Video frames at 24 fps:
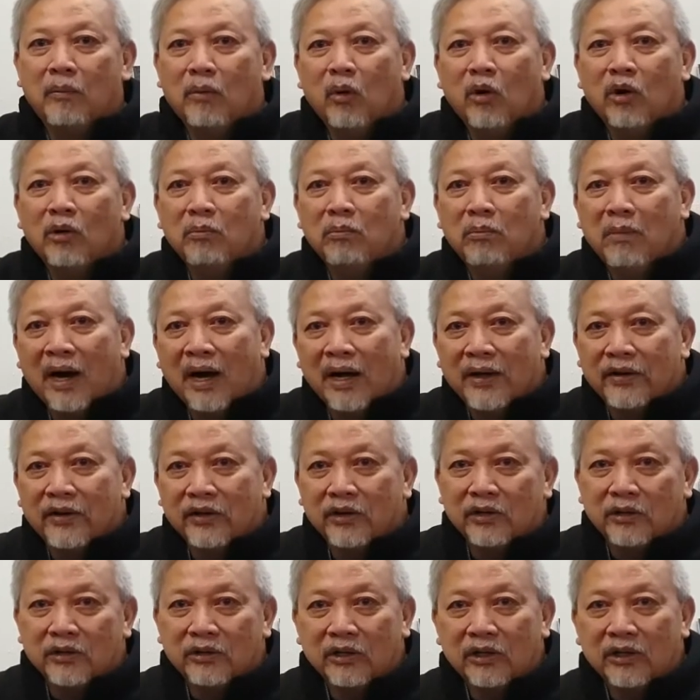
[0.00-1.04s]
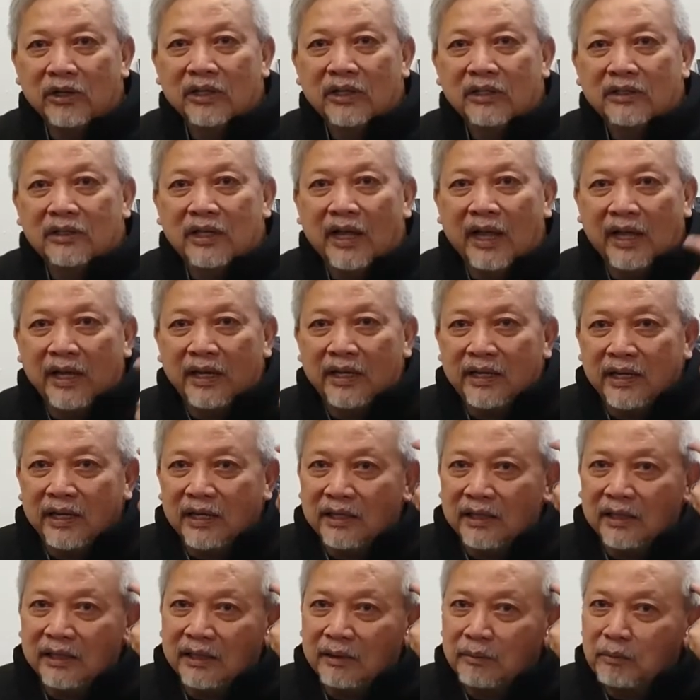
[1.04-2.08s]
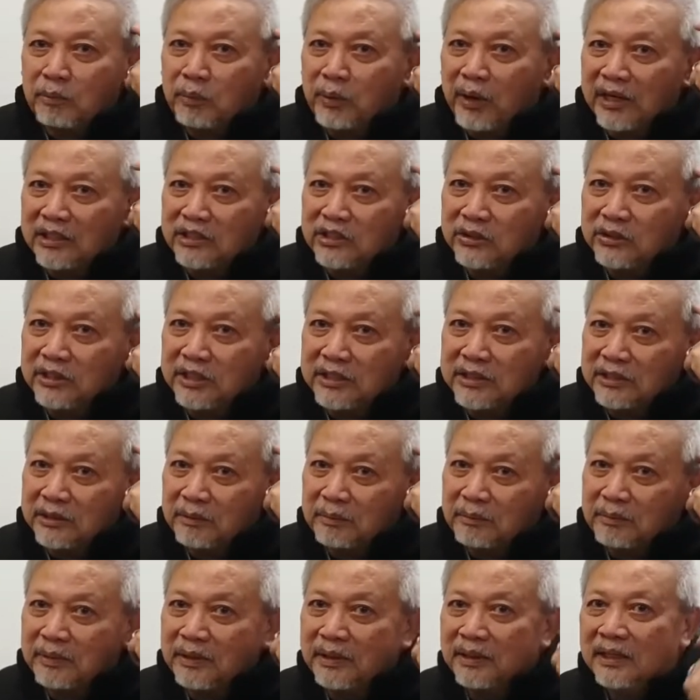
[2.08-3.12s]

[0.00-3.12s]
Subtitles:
more modern take in impressionism.